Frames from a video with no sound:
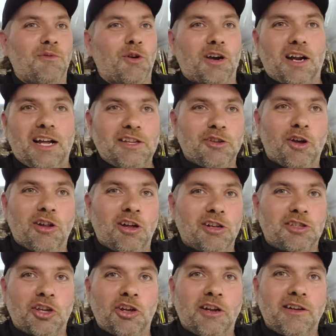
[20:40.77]
We're going to do a
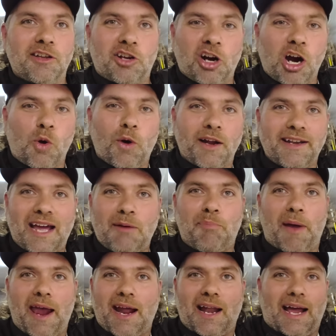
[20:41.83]
little tuning. The car wasn't that
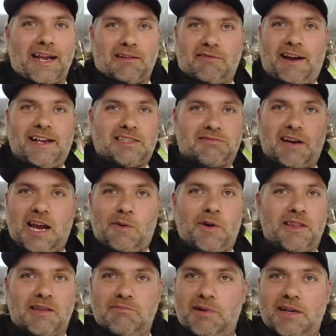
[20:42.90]
bad. I could race right
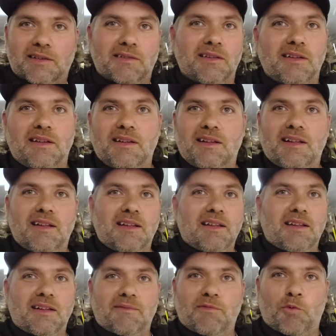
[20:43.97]
with it, but
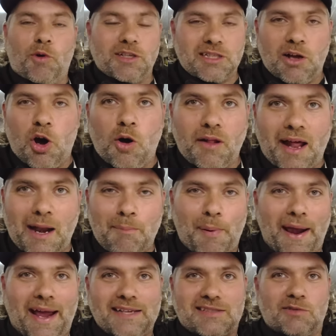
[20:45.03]
it wasn't a whole lot
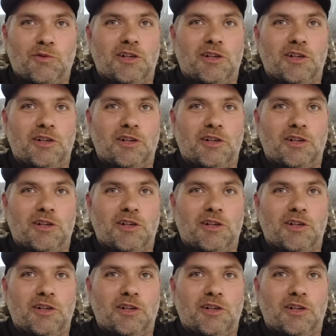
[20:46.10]
faster.